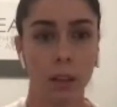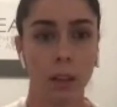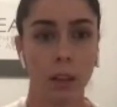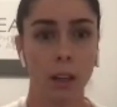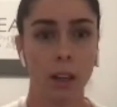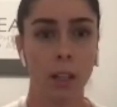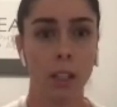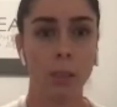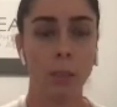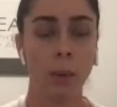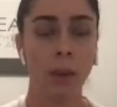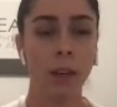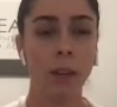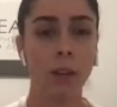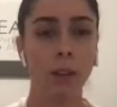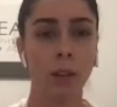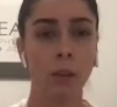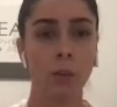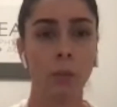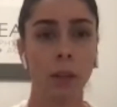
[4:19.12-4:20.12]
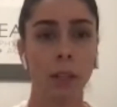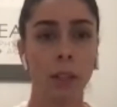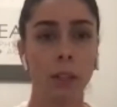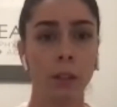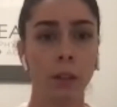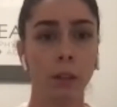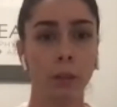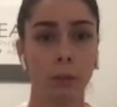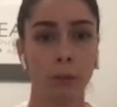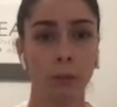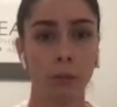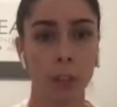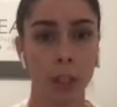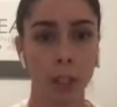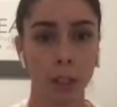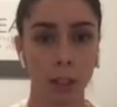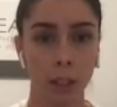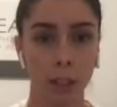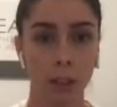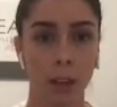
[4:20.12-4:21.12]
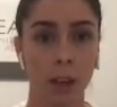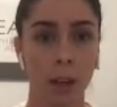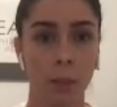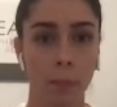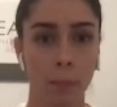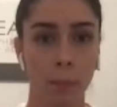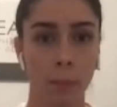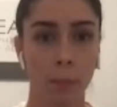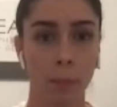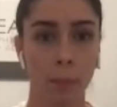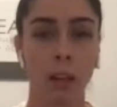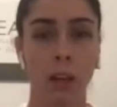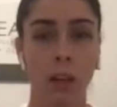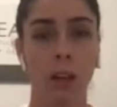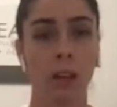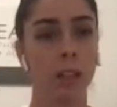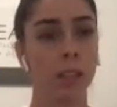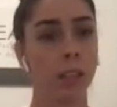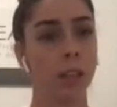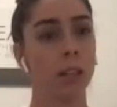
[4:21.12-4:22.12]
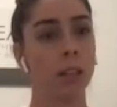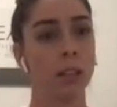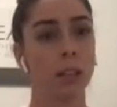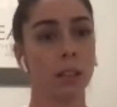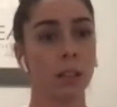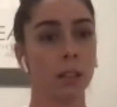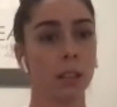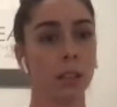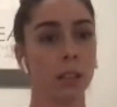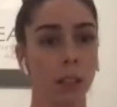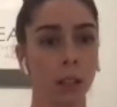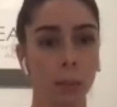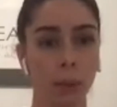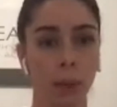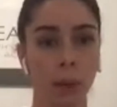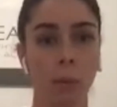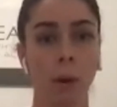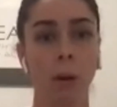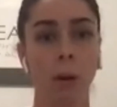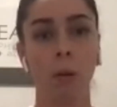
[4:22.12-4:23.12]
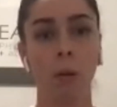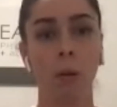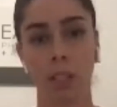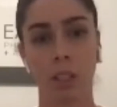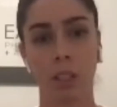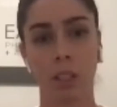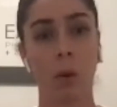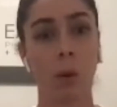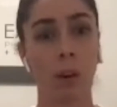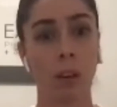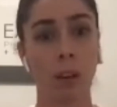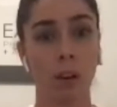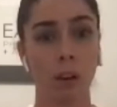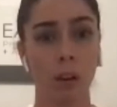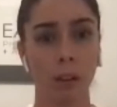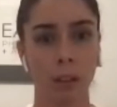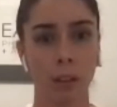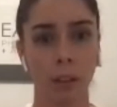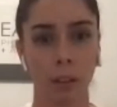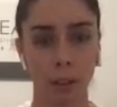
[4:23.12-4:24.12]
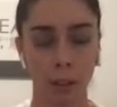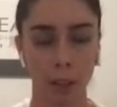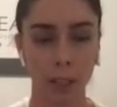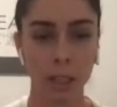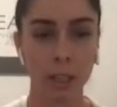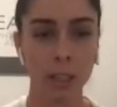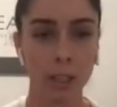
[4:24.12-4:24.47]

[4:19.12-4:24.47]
And depending on when you're feeling that pain, it kind of tells us a little bit about what's going on in your knees.